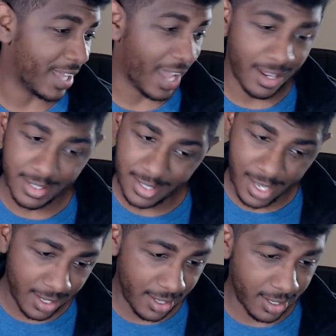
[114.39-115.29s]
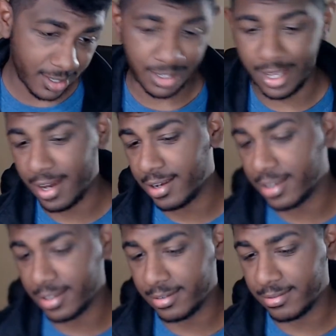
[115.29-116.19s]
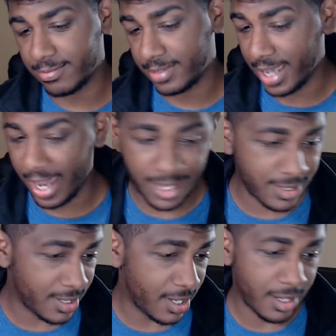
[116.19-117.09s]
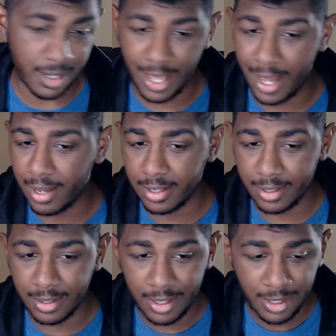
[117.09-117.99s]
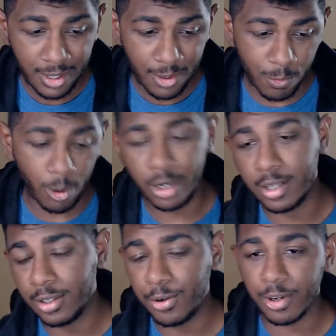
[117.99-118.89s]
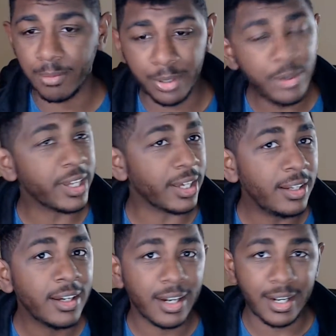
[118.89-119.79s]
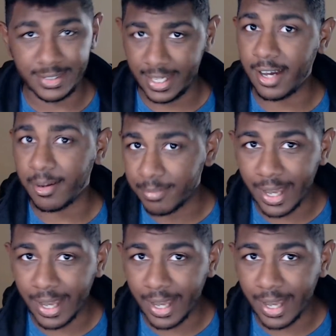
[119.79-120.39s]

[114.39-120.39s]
How to set a hook, how to cast in, how to work a lure. Bluegill are dumb.